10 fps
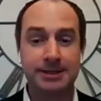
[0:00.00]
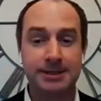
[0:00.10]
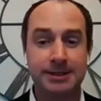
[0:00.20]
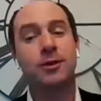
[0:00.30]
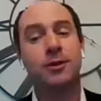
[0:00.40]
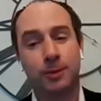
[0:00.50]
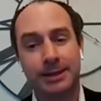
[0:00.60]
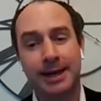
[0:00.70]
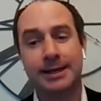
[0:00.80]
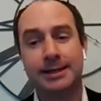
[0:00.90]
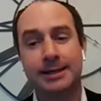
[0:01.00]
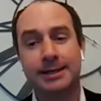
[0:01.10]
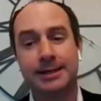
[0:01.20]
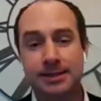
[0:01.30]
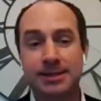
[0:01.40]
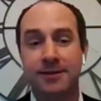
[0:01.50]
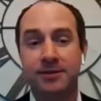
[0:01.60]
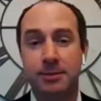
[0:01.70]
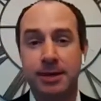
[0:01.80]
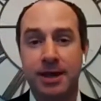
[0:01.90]
that are related to
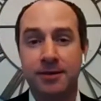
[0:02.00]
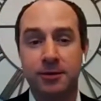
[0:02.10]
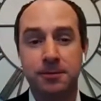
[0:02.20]
safety behavior?